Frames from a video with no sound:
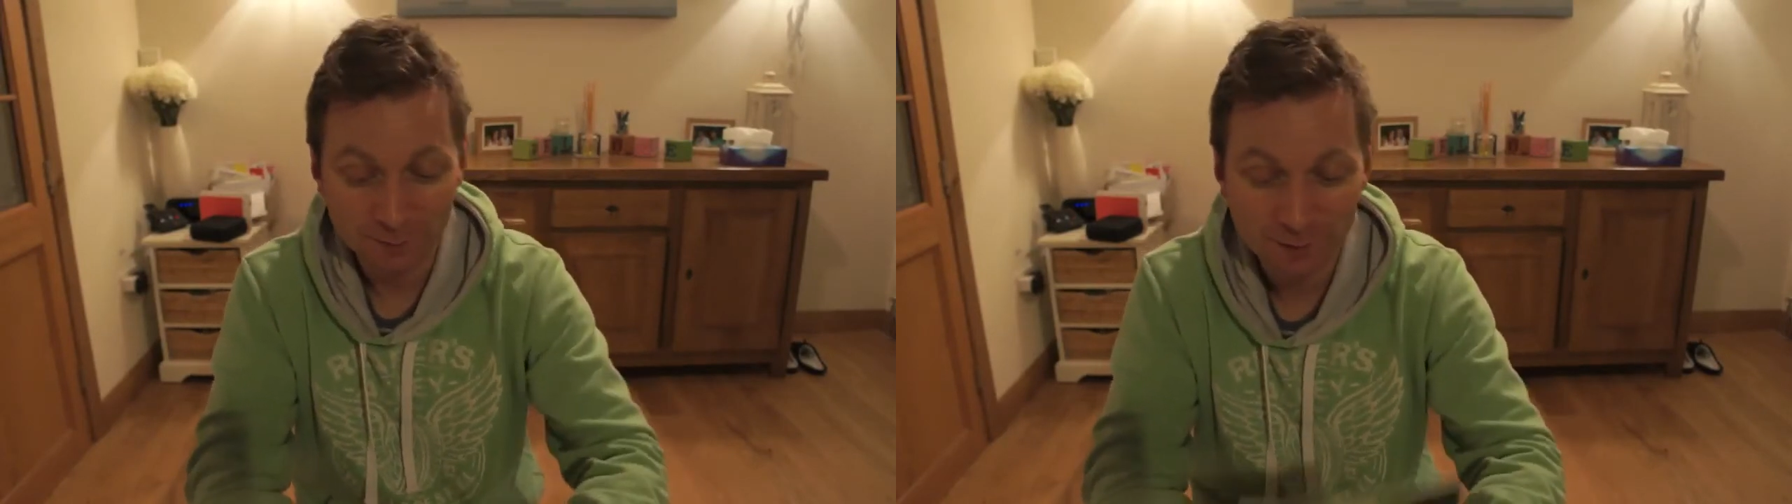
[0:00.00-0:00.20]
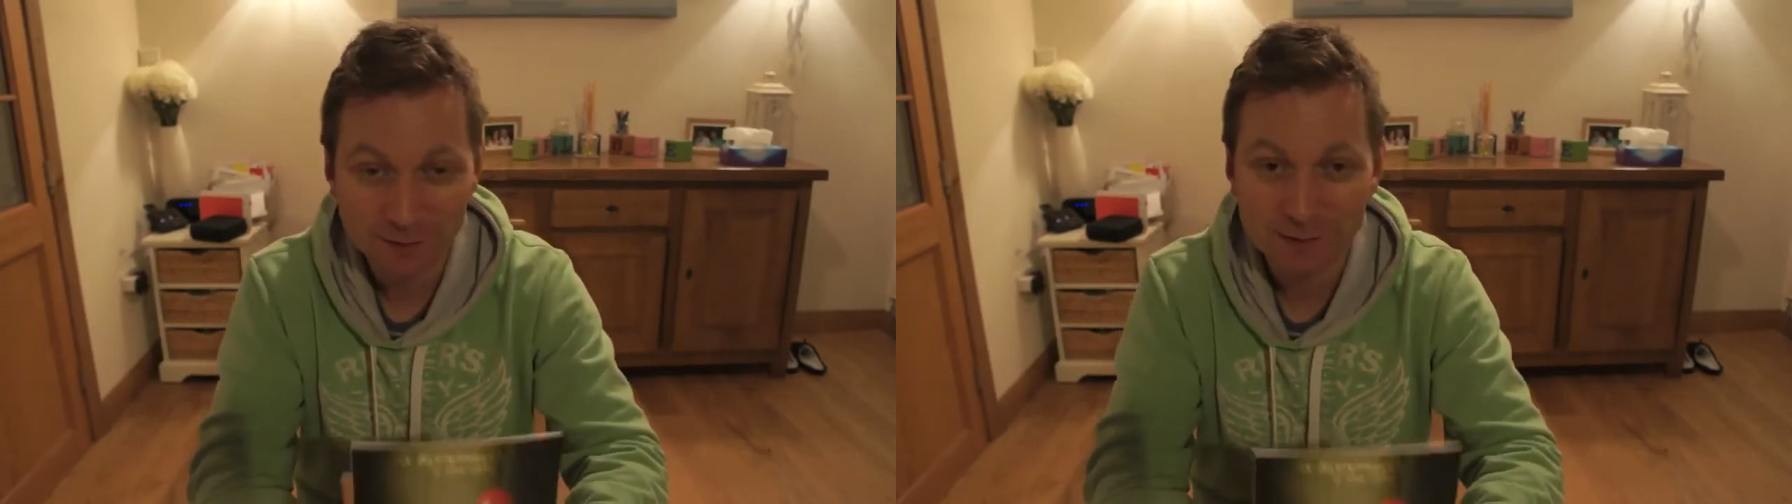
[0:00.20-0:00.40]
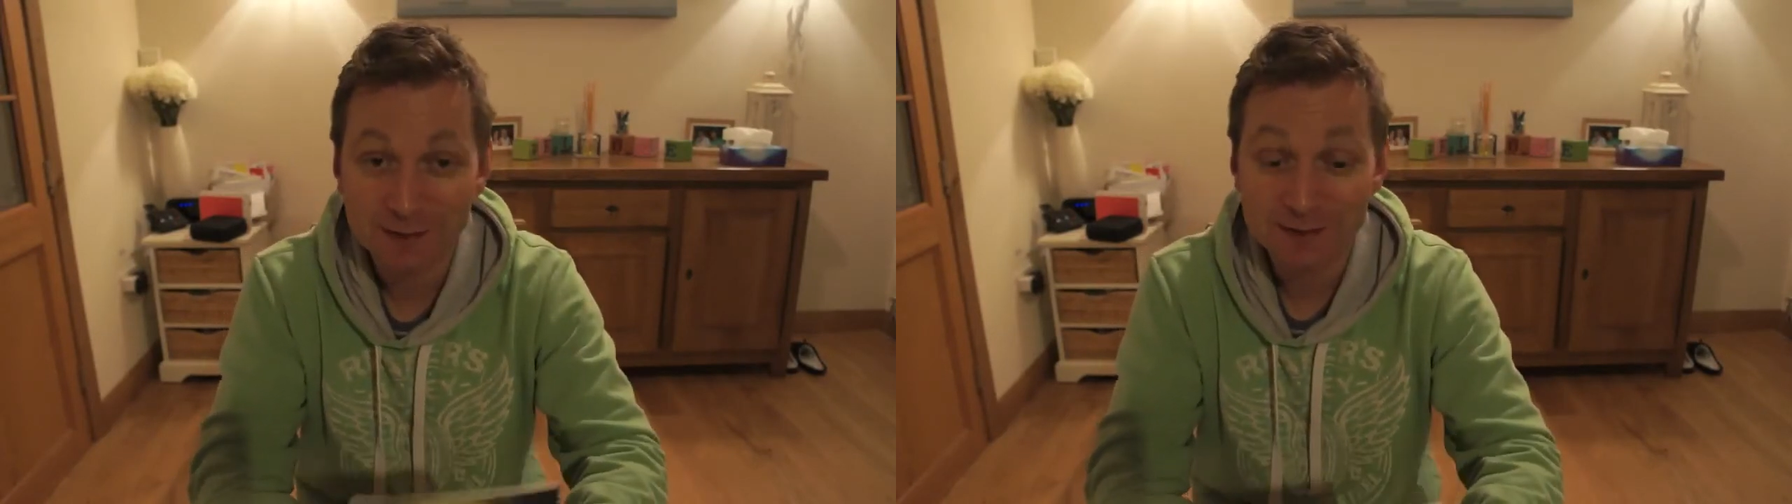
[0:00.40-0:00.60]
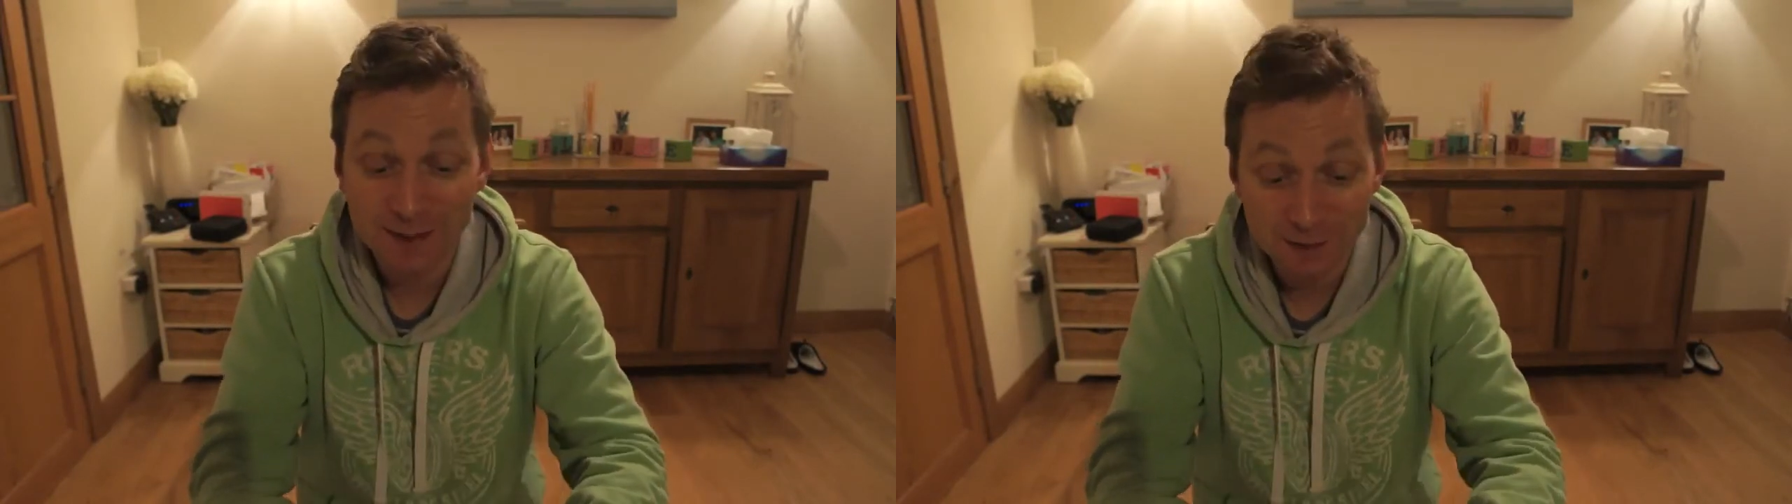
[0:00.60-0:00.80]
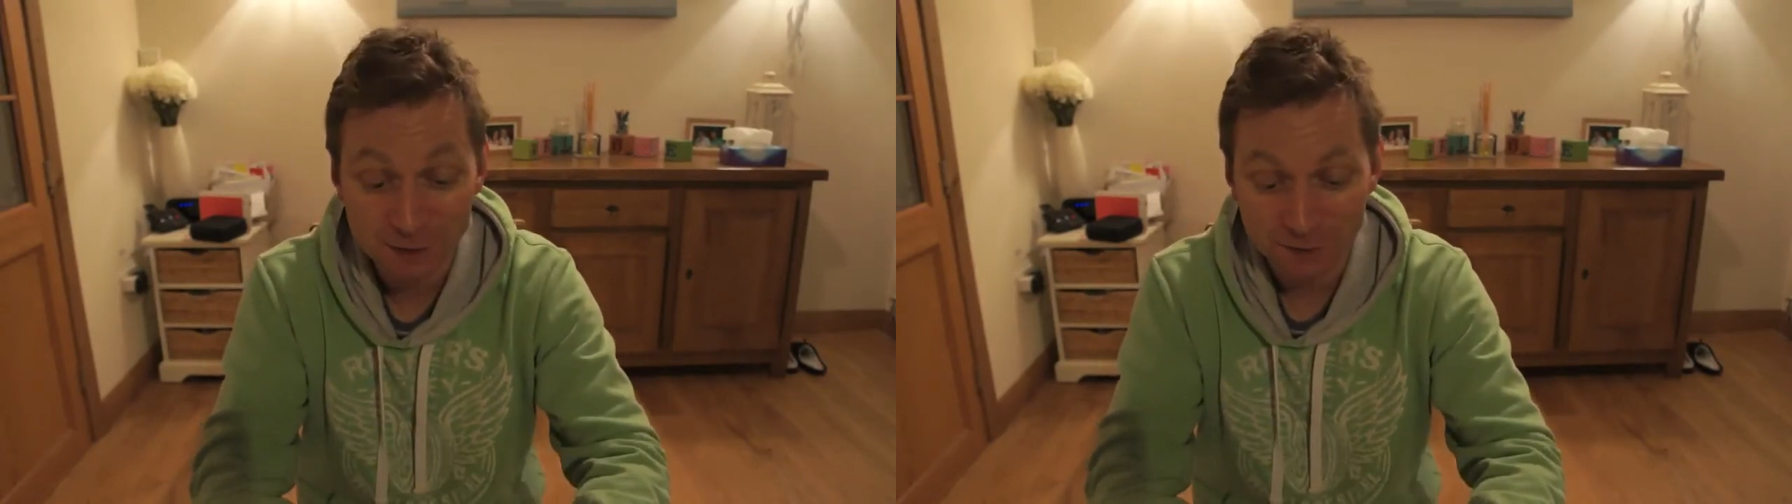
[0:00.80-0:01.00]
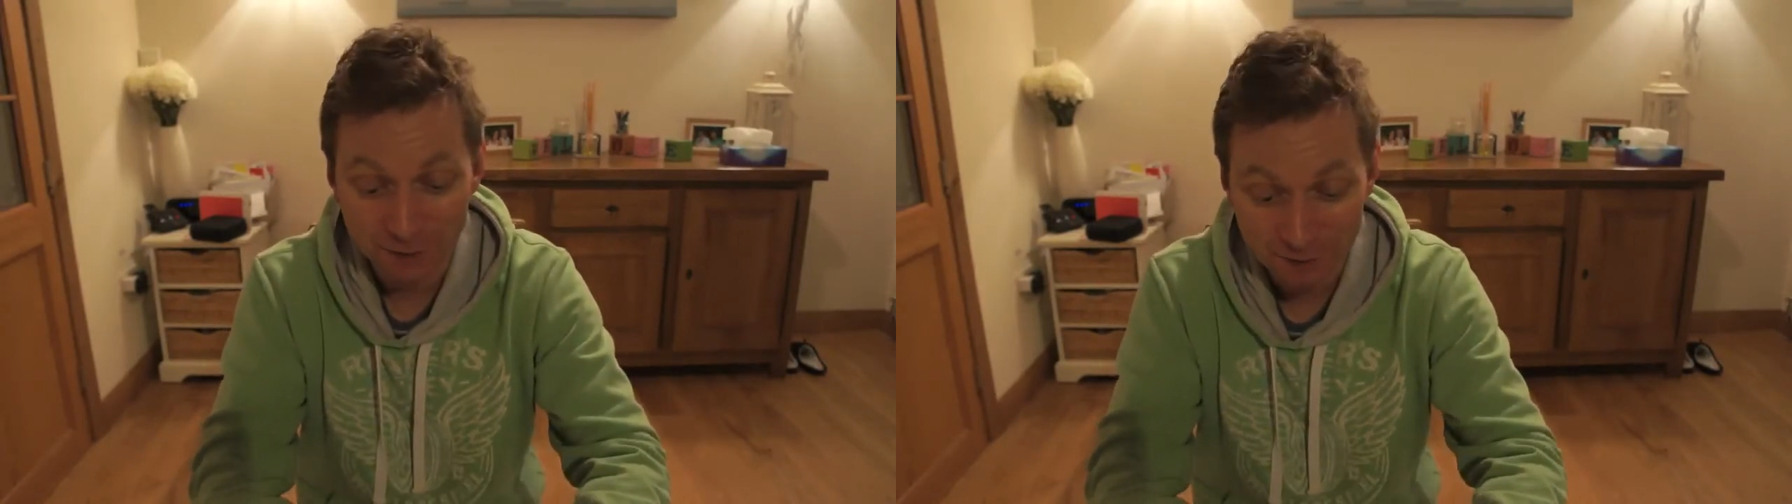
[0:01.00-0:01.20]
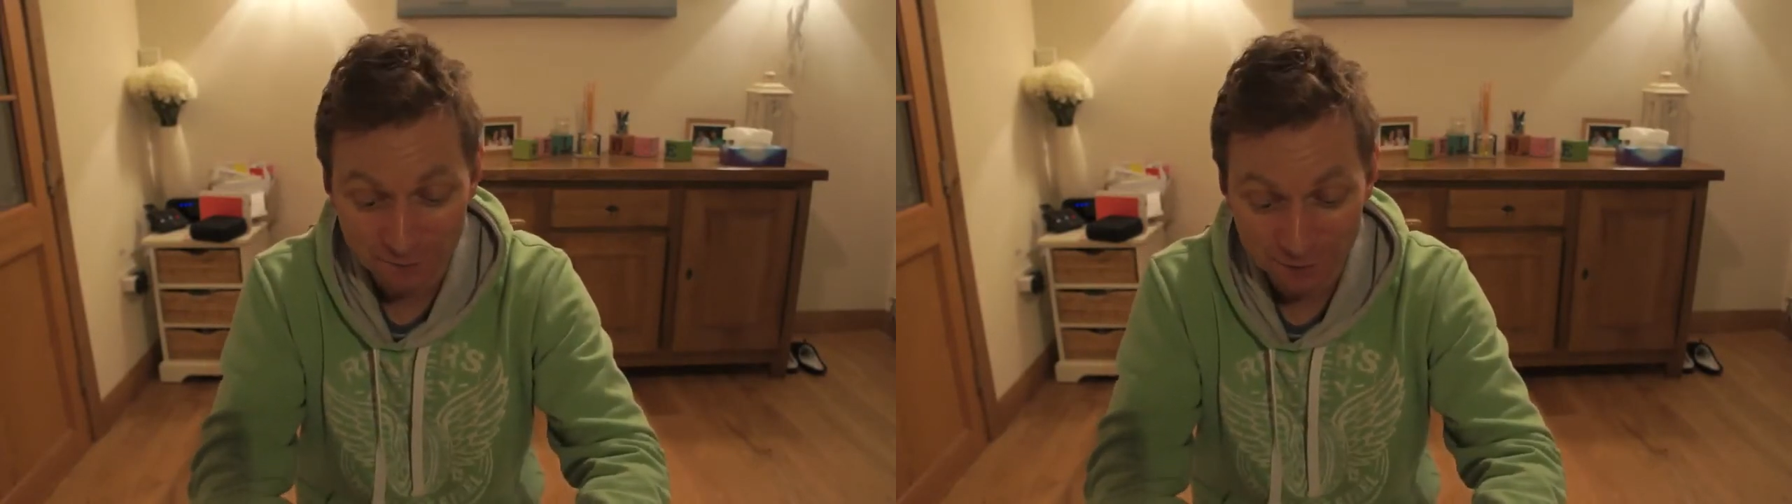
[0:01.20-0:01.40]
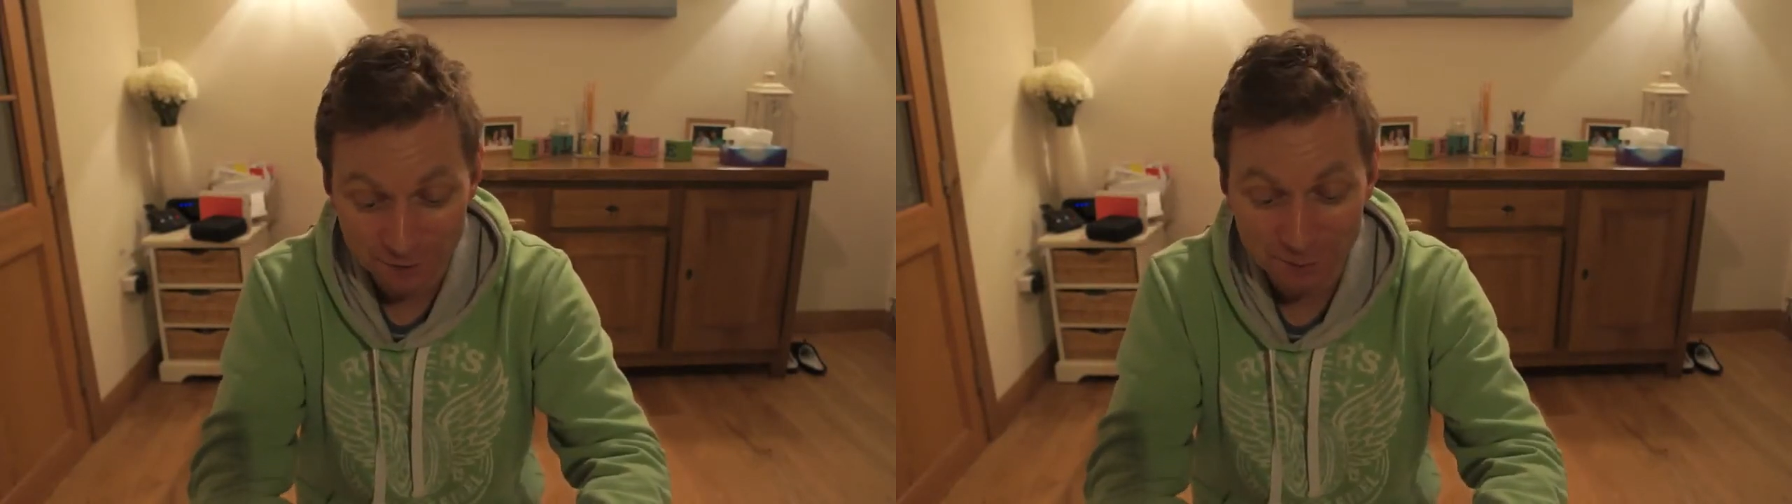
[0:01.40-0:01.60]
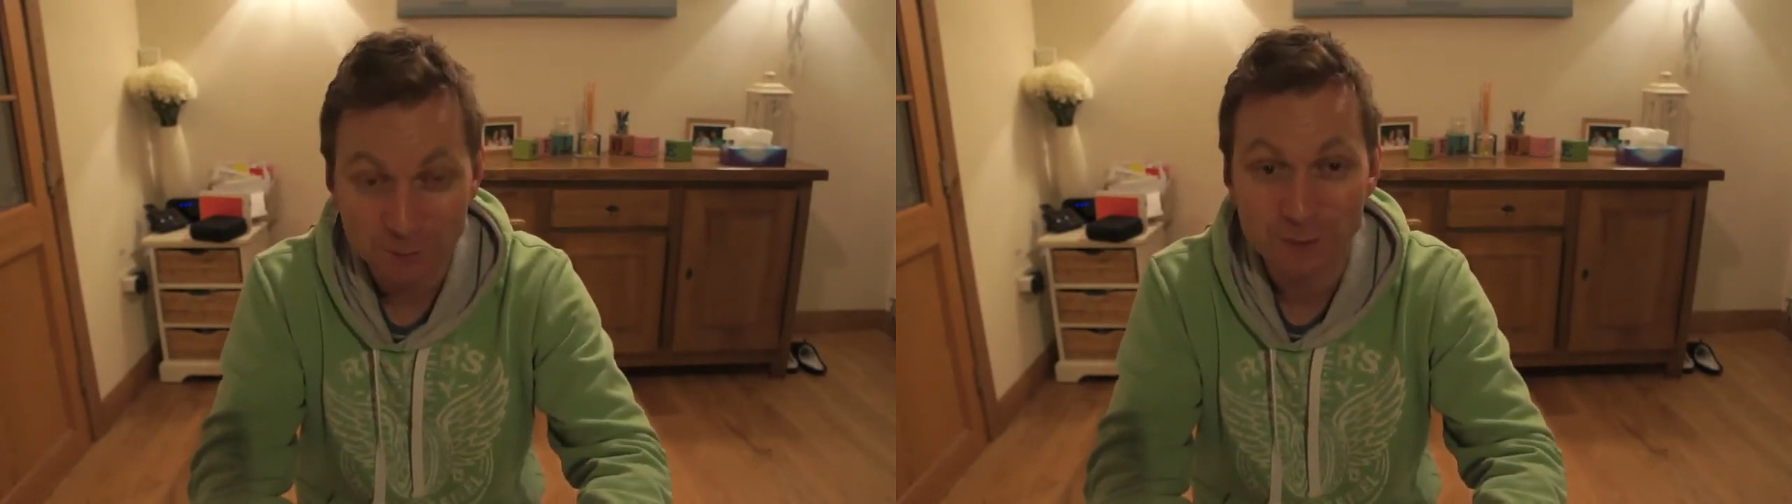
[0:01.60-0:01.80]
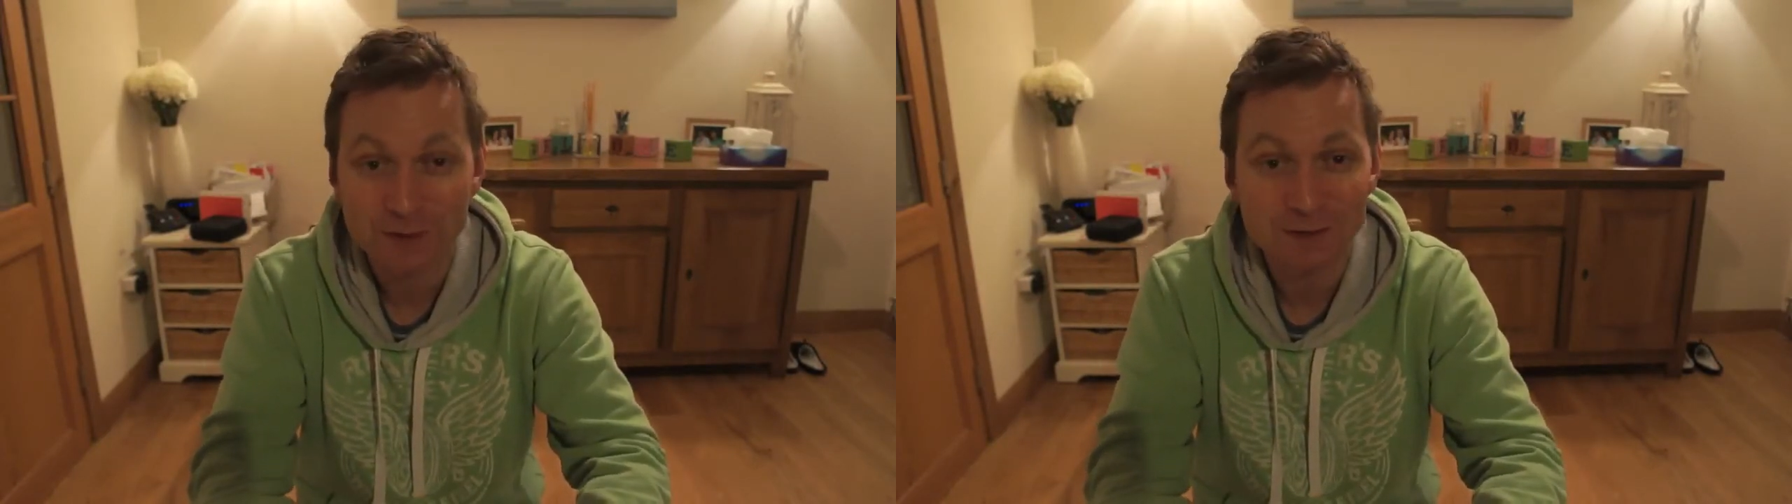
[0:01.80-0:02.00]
His lecture at the convention was